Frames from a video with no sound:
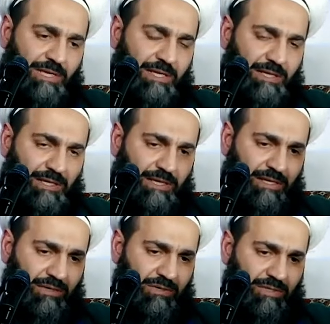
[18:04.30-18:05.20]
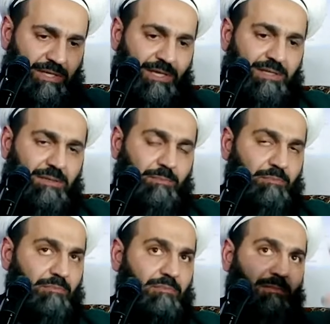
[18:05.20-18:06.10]
wa ta'ala can understand
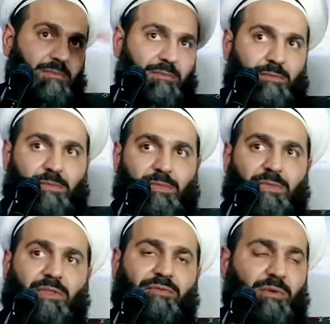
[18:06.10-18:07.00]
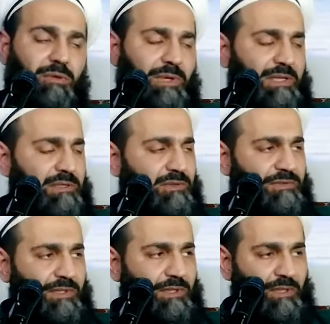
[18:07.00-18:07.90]
the full greatness
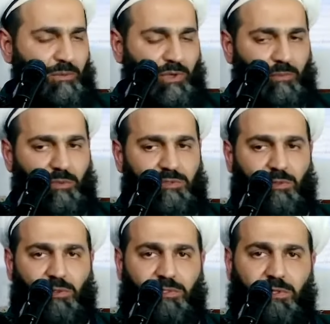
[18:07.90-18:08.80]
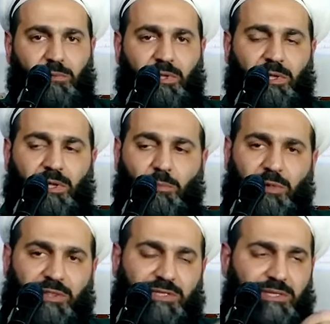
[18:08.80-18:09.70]
of Sayyidina Muhammad sallallahu alayhi wa sallam.
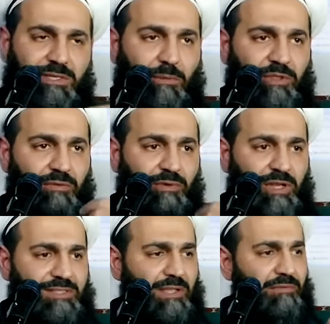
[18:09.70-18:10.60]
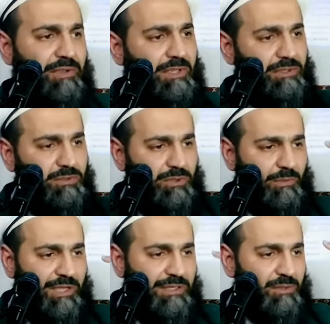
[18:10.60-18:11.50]
But this is something for us every year to
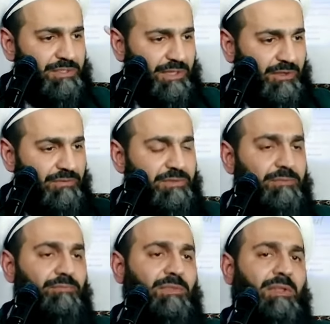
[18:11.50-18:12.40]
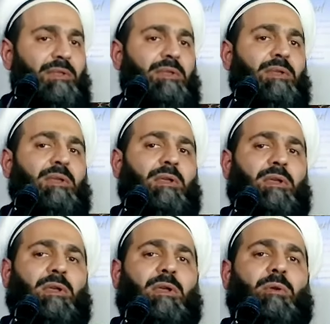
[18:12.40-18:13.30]
remind ourselves.
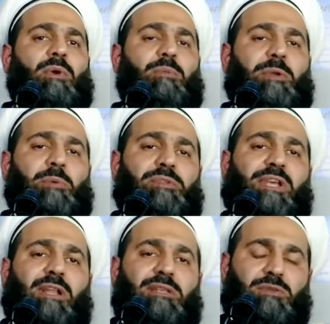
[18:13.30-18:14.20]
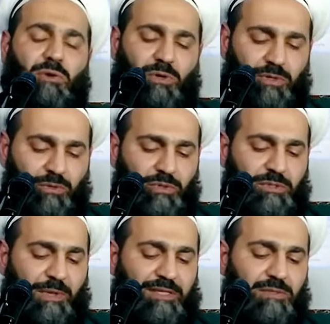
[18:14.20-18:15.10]
When people tell us, oh, you
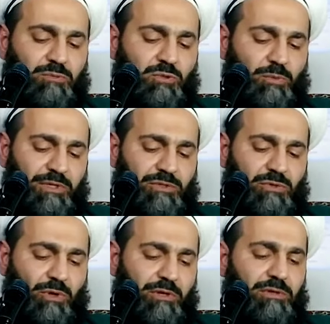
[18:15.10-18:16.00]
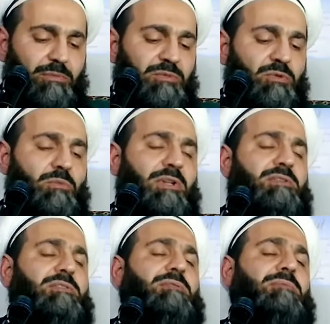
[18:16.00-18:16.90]
respect him too much, you honor him too
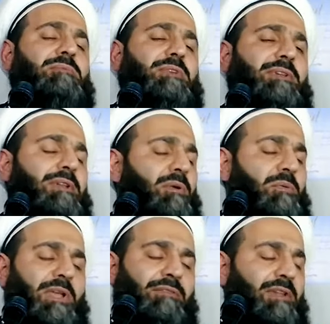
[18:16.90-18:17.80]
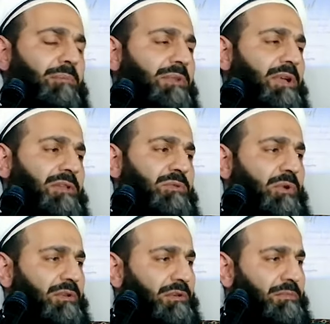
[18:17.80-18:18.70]
much. Oh, we have not begun
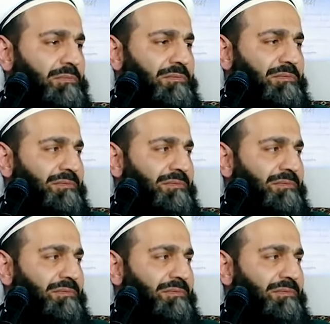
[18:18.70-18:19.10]
to honor him.